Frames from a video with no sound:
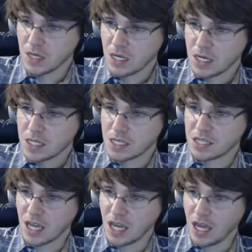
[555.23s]

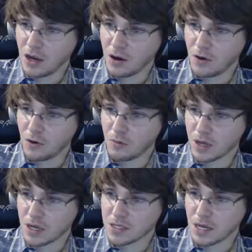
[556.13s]
Stay home
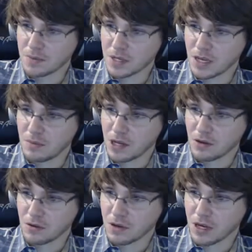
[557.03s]
except to get
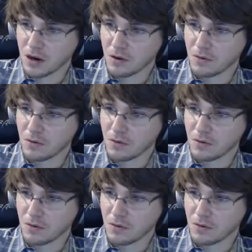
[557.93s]
medical care.